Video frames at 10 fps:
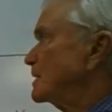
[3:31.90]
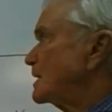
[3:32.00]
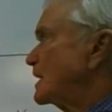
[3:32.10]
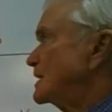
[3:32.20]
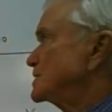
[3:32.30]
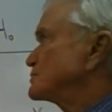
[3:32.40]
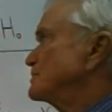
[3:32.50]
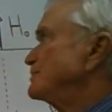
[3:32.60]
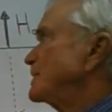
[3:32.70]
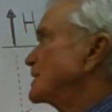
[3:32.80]
and is
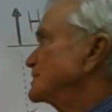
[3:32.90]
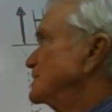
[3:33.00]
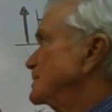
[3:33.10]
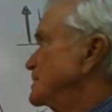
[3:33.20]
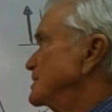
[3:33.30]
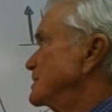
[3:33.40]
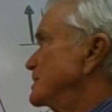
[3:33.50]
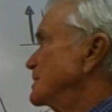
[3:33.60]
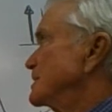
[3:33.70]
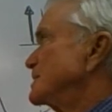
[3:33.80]
reflected in
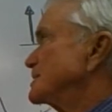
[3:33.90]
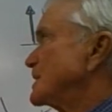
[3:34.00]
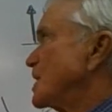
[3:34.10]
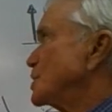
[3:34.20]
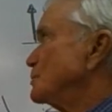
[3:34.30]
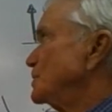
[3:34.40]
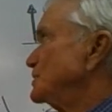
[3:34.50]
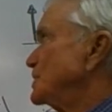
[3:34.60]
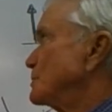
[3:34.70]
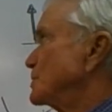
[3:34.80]
an uncountable
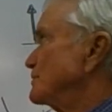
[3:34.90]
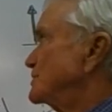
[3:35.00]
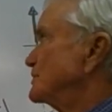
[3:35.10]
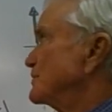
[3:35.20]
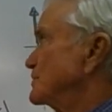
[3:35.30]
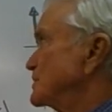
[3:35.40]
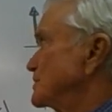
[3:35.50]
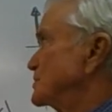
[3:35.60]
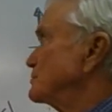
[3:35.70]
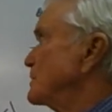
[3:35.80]
number of different
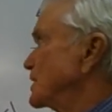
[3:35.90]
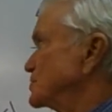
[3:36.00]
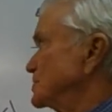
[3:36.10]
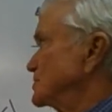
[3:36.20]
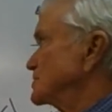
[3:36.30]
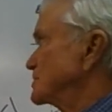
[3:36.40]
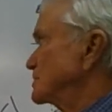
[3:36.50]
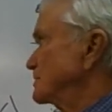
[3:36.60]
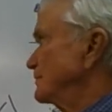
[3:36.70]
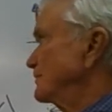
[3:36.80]
directions.
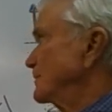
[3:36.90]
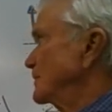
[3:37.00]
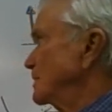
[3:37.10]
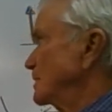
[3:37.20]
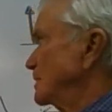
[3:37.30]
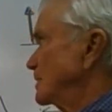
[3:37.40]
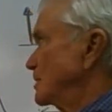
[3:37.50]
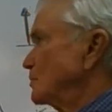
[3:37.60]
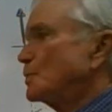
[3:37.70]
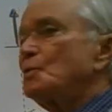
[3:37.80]

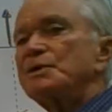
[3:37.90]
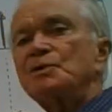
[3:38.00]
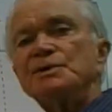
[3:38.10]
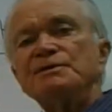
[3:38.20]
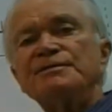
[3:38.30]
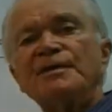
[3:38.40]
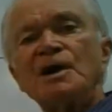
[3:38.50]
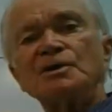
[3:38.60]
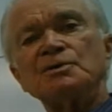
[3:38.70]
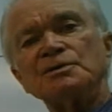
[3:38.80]
We're only going to
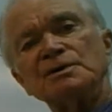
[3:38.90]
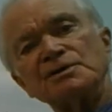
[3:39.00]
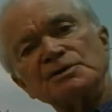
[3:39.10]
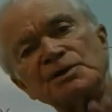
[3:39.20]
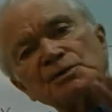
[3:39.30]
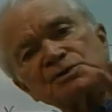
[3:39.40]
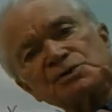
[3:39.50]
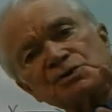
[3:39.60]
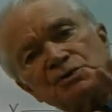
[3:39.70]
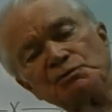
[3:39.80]
follow those
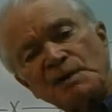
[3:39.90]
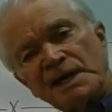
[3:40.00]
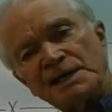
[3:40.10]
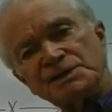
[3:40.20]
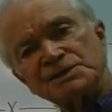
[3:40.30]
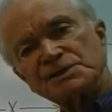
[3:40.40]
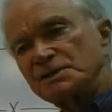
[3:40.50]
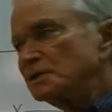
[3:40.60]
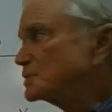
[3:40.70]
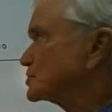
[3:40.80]
two rays
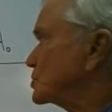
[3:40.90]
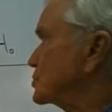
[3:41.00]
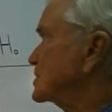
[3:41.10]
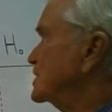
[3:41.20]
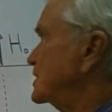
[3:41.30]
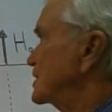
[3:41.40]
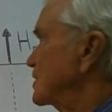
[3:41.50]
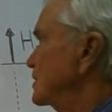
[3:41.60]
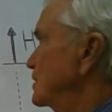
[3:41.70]
shown here,